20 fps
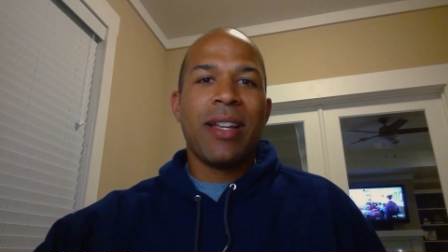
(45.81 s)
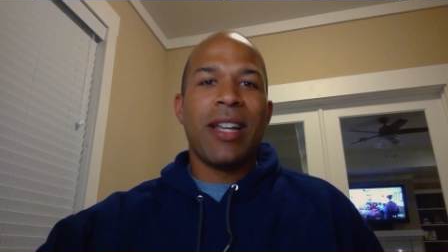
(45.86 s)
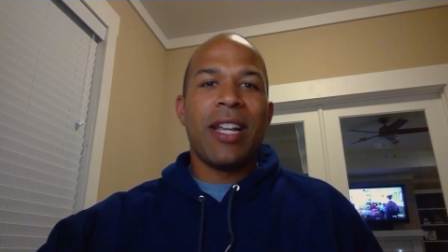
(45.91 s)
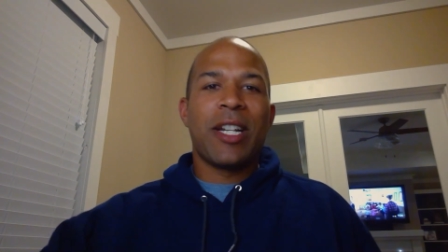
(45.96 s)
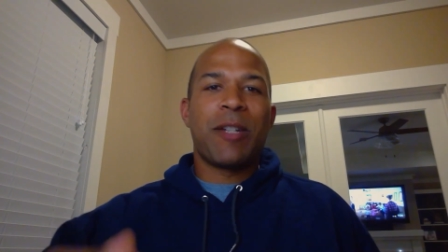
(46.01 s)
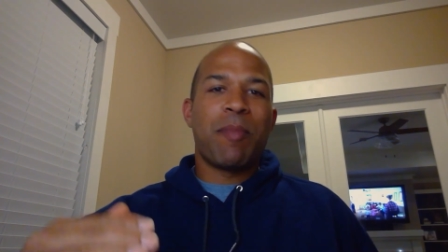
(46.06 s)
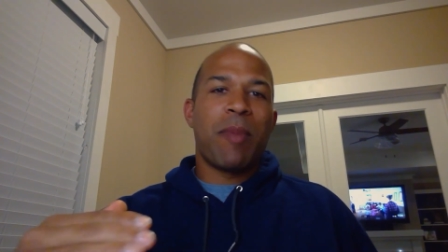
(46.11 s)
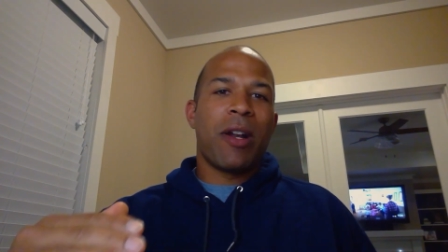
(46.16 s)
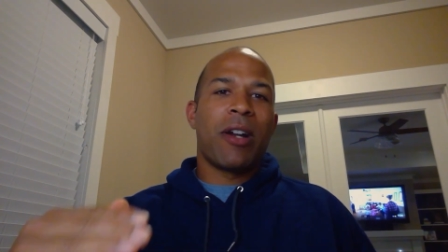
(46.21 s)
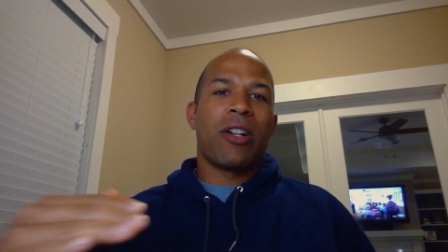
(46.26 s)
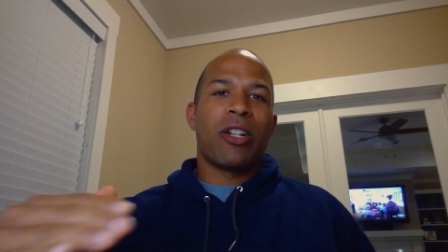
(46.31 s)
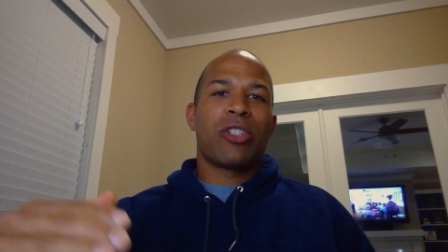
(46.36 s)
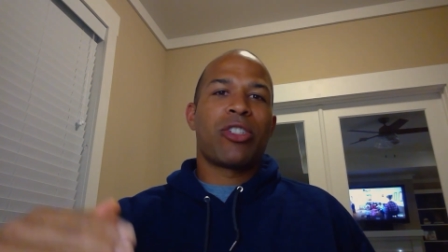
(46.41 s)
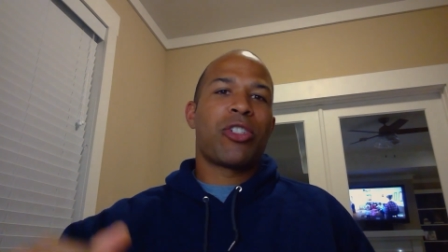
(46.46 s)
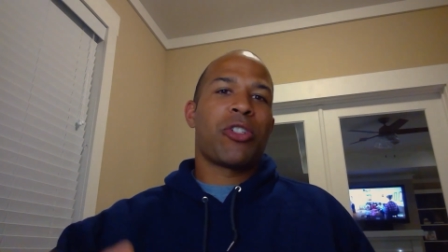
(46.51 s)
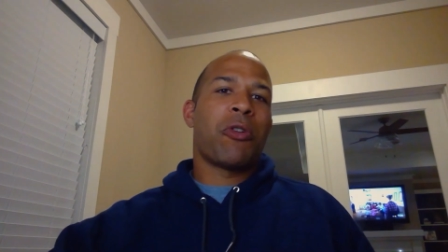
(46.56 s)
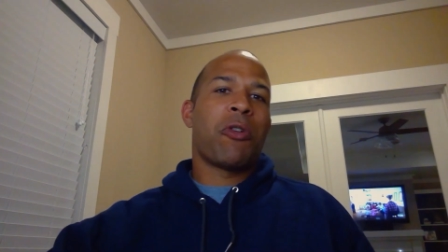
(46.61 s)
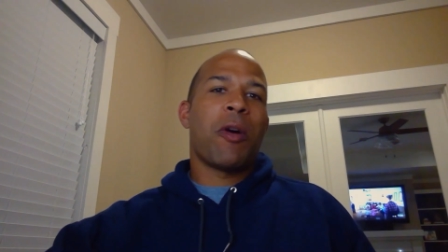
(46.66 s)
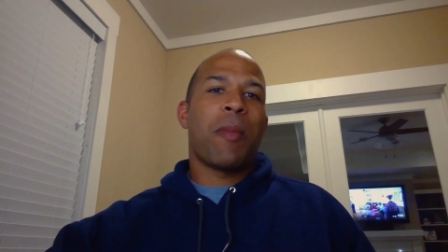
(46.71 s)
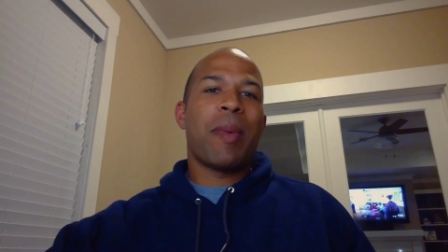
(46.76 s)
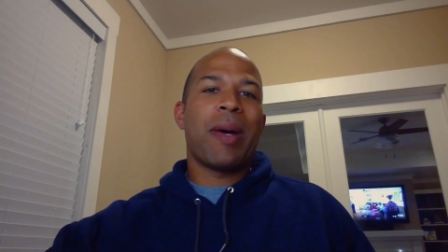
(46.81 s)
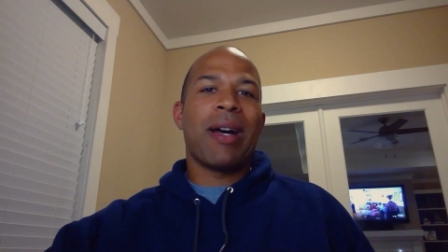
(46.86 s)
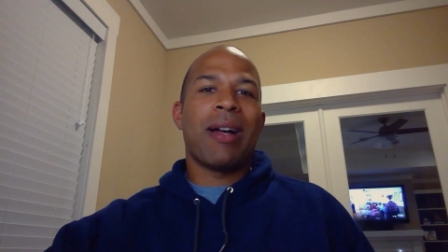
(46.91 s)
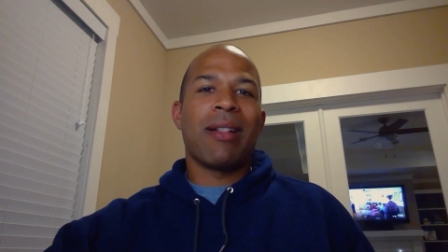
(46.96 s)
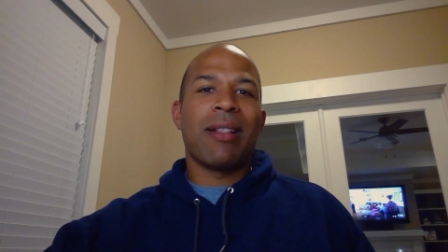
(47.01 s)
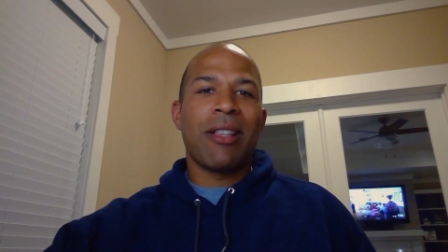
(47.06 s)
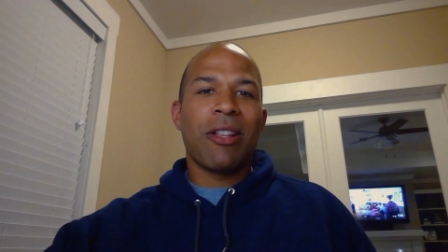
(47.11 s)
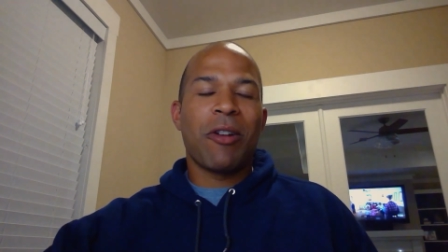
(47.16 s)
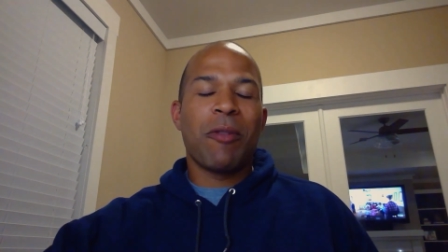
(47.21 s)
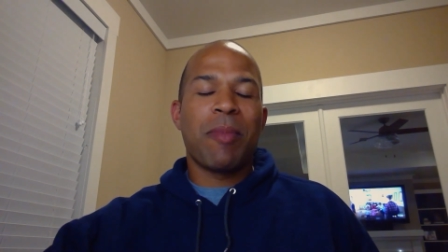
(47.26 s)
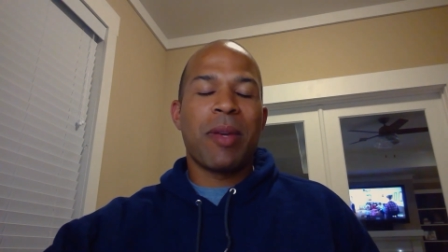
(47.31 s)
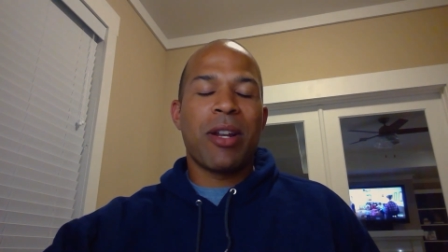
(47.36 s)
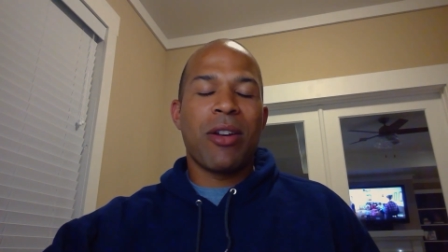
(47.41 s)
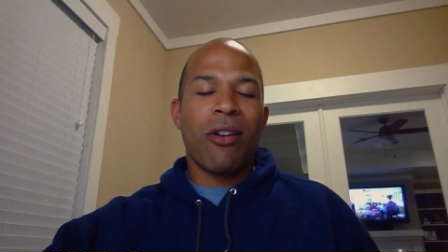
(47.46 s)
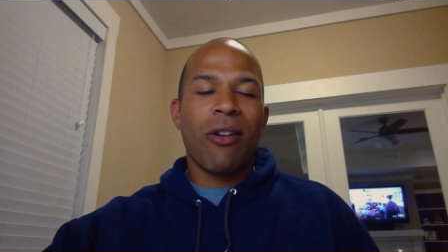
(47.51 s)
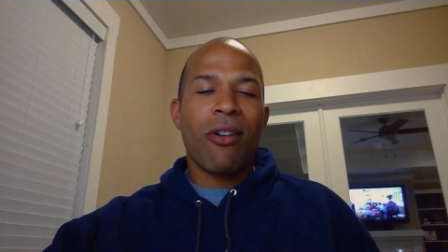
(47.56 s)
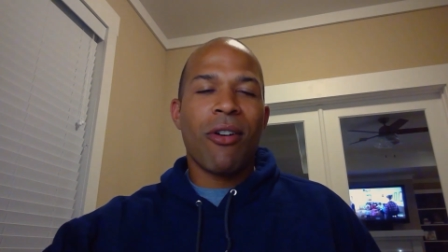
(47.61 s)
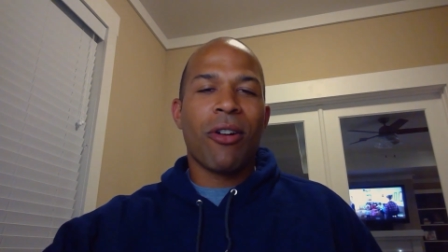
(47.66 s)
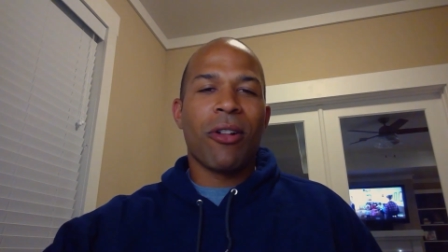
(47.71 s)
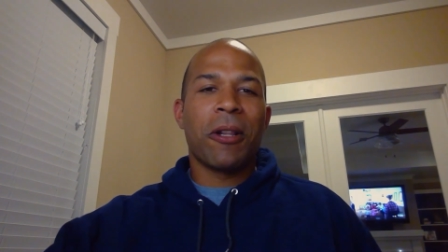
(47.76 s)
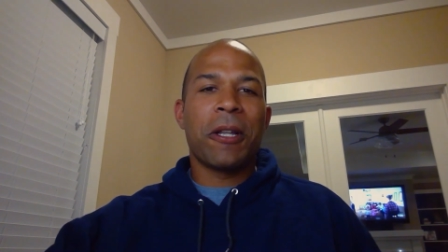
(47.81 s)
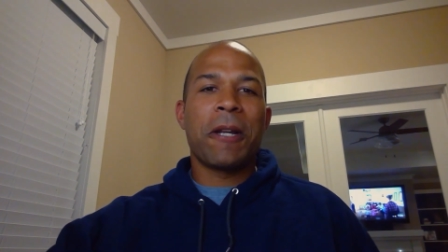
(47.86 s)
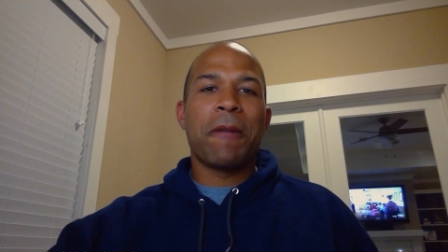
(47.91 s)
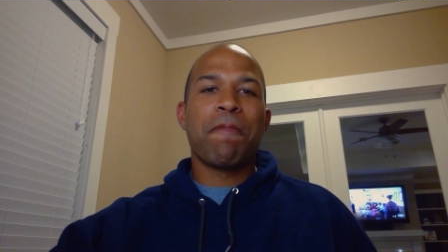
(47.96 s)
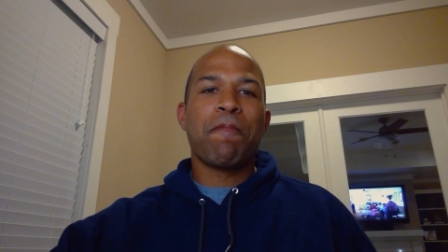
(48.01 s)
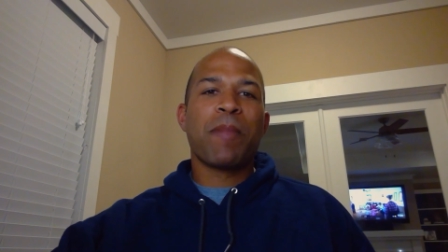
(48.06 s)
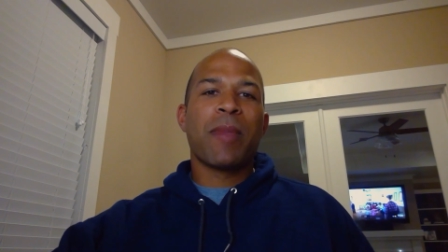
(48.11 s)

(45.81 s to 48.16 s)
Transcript: It's better to show up a little bit early.